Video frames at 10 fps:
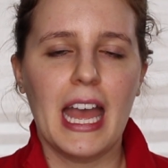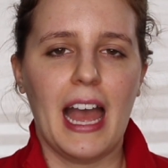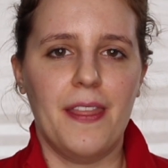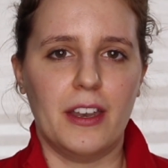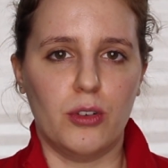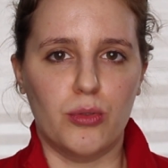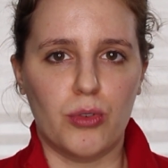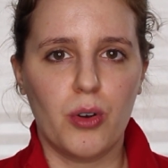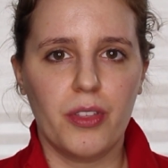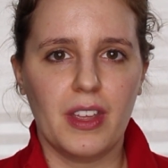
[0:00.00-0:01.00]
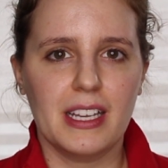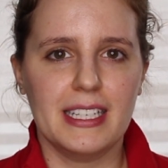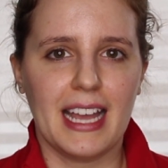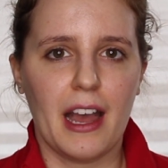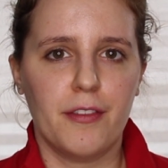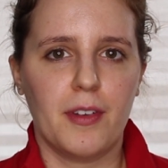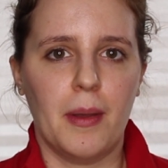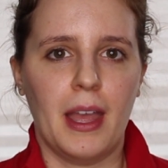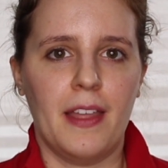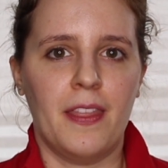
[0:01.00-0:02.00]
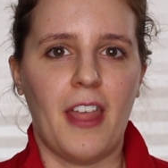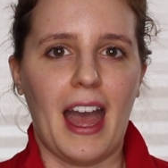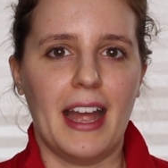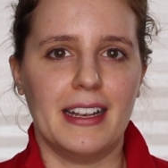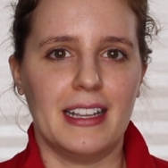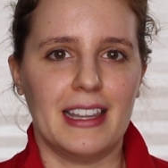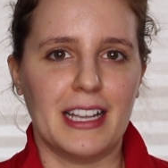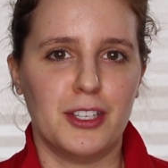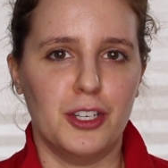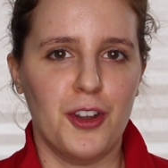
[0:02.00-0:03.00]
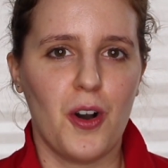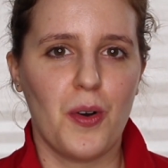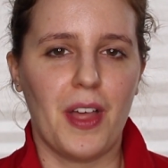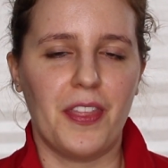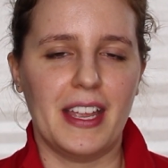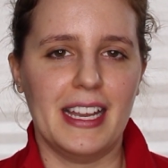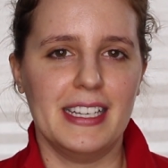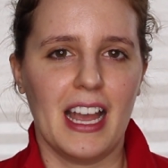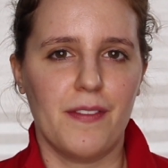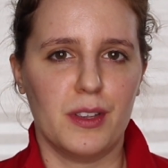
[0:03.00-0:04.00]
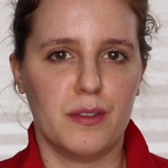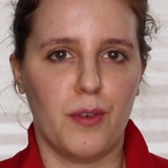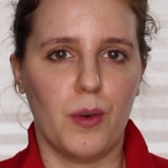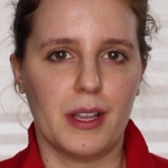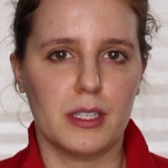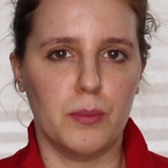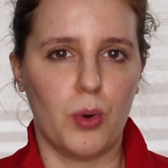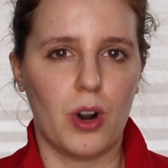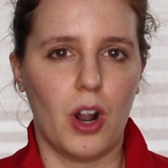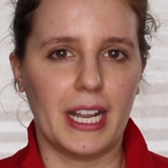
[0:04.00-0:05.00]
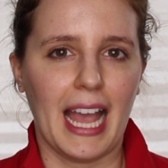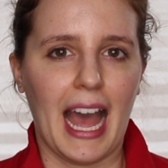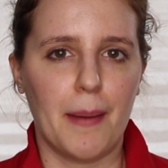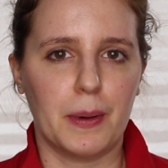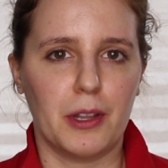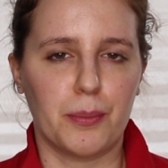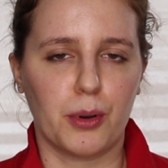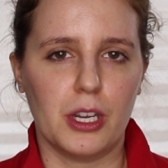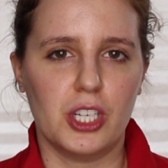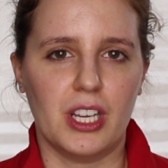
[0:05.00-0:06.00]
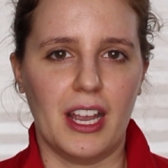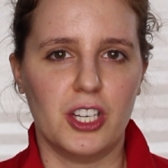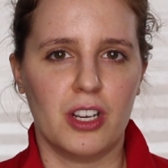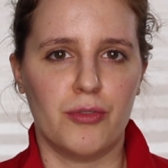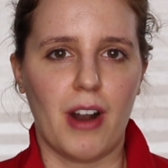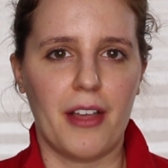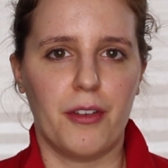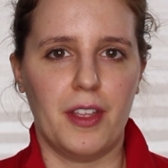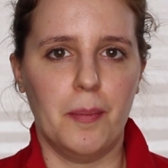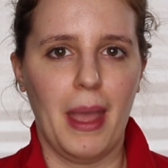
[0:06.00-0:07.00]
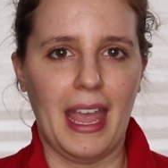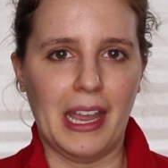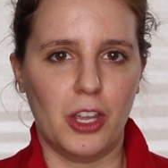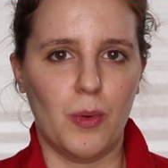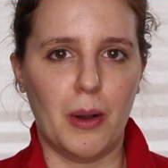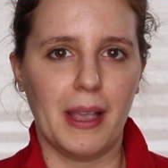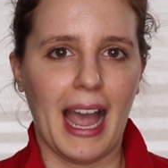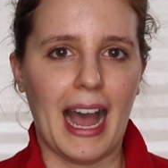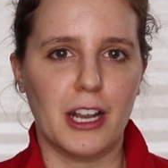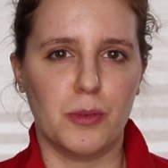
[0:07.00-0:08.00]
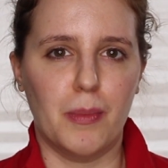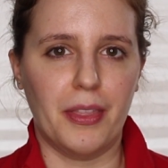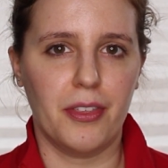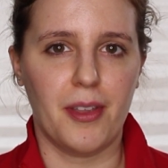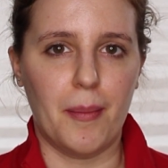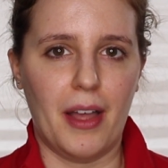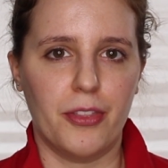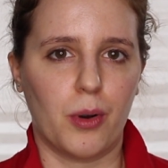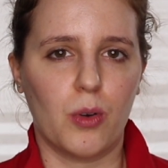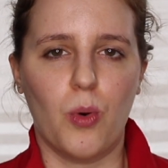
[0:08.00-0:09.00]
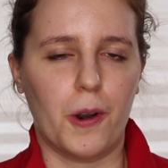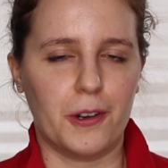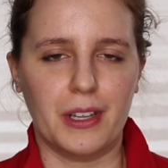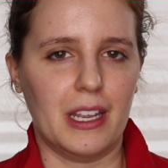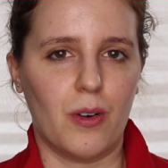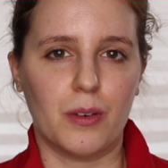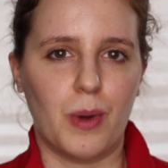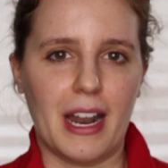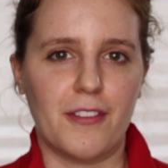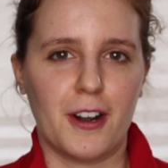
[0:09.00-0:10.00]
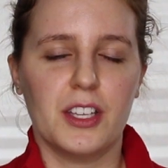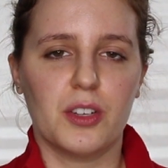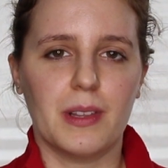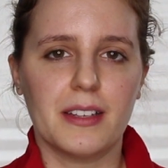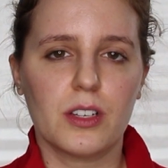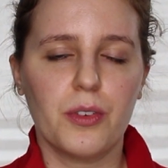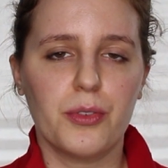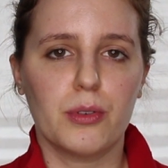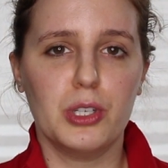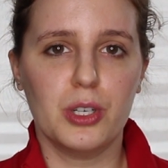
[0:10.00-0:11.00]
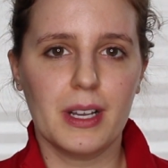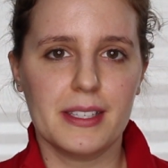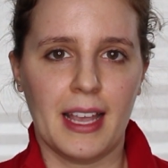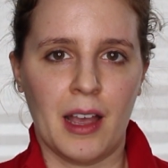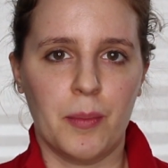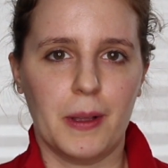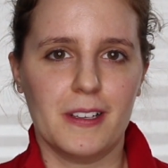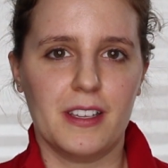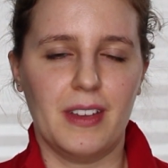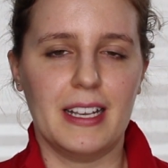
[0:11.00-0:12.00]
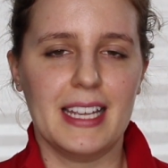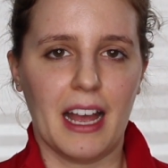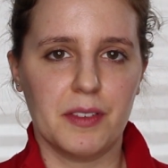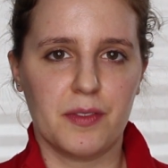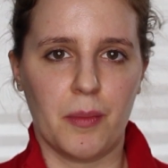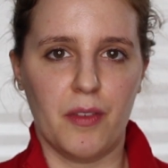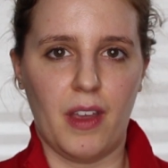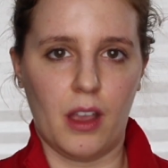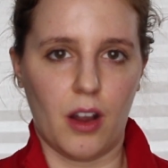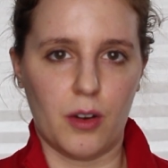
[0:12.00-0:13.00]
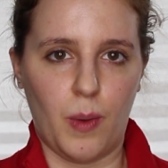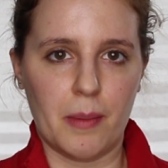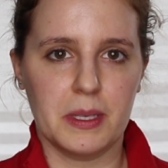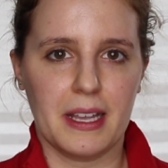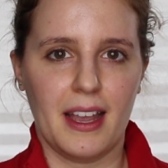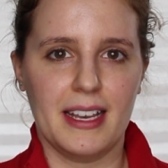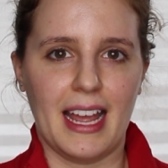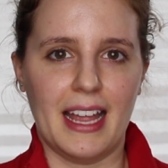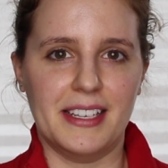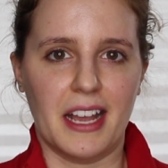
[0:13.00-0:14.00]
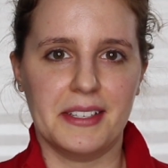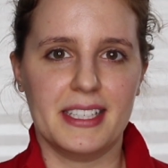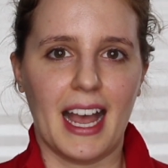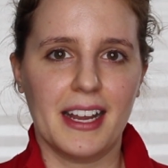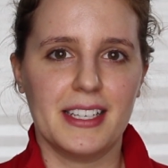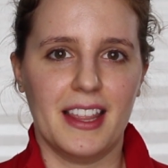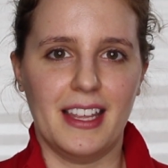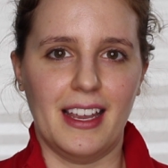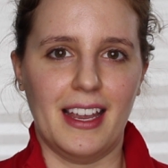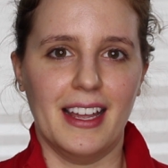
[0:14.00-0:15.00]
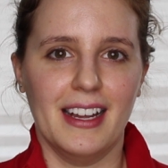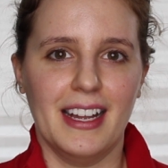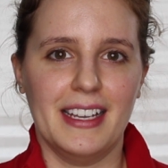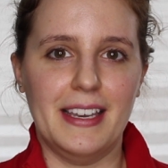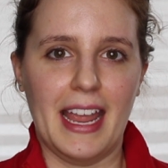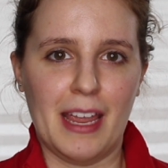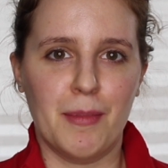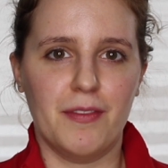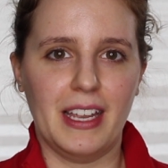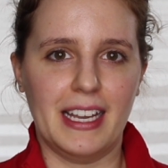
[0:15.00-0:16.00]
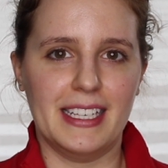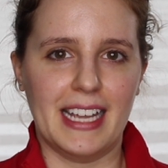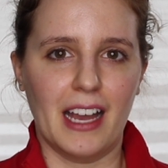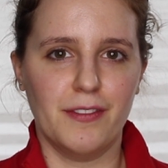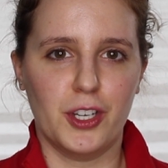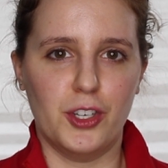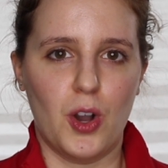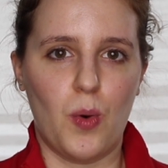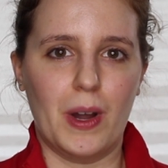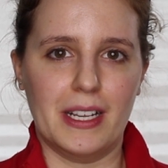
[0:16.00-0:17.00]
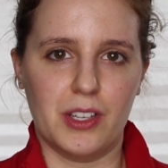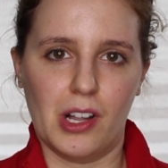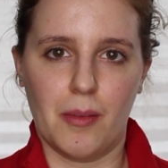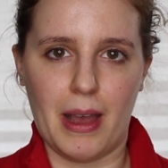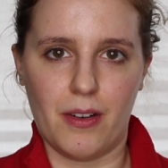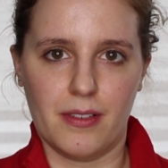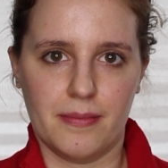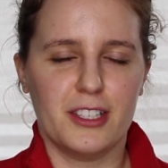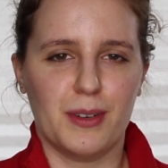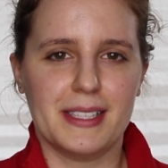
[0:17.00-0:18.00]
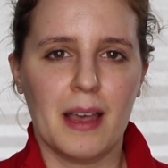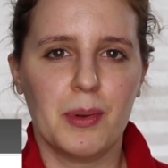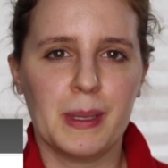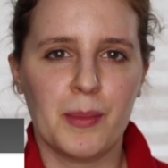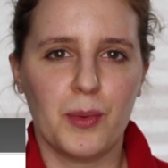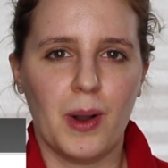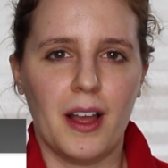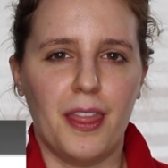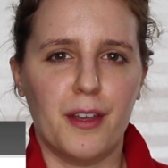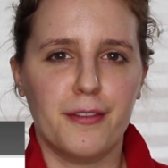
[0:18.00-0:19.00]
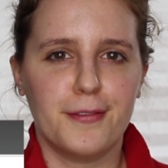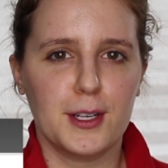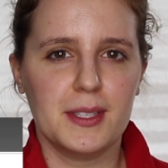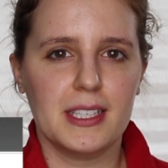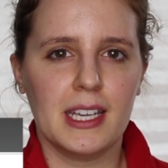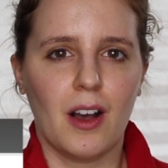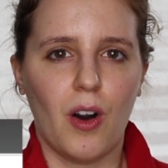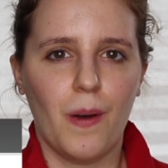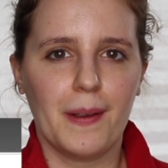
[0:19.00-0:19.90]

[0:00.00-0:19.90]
And then growth ETF, that lets you know that the ETF is focused more on capital appreciation rather than paying you out cash month to month or quarterly or whatever. So let's go through two examples of ETFs from the Vanguard website and dissect the name of the ETF to know what it's all about. So example number one, the FTSE All